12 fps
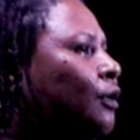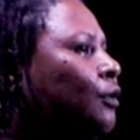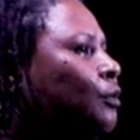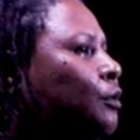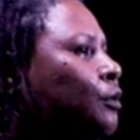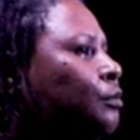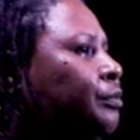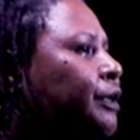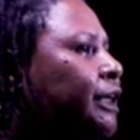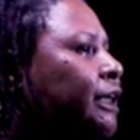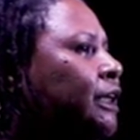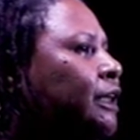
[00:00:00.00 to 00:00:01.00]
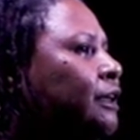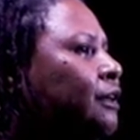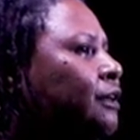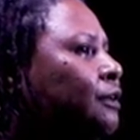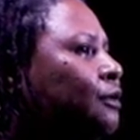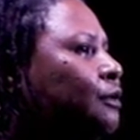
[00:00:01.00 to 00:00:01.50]
would be
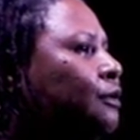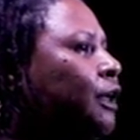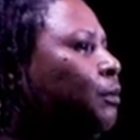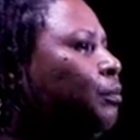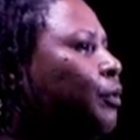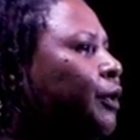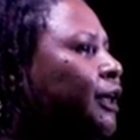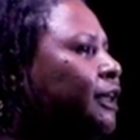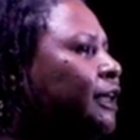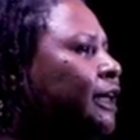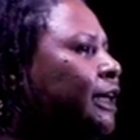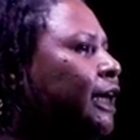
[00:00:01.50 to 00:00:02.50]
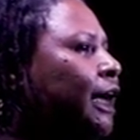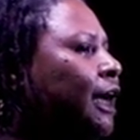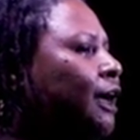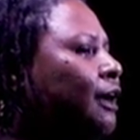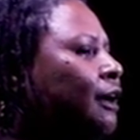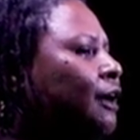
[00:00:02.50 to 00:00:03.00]
to the point
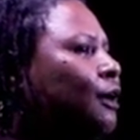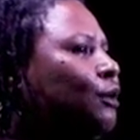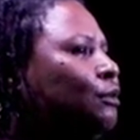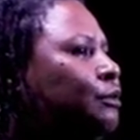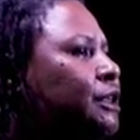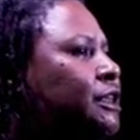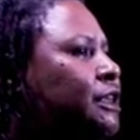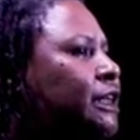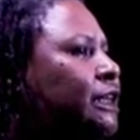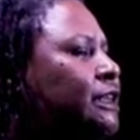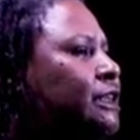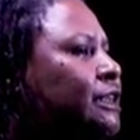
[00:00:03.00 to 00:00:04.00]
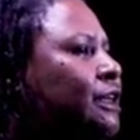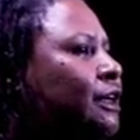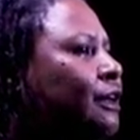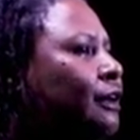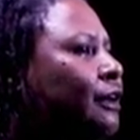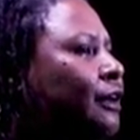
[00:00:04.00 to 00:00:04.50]
here, which is
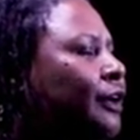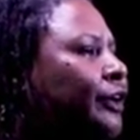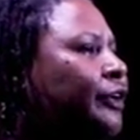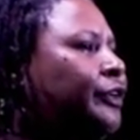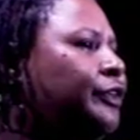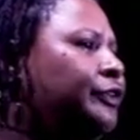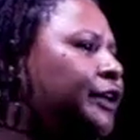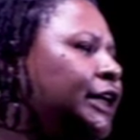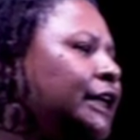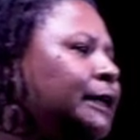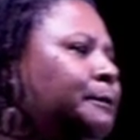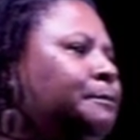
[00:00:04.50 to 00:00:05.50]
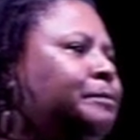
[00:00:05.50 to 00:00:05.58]
3.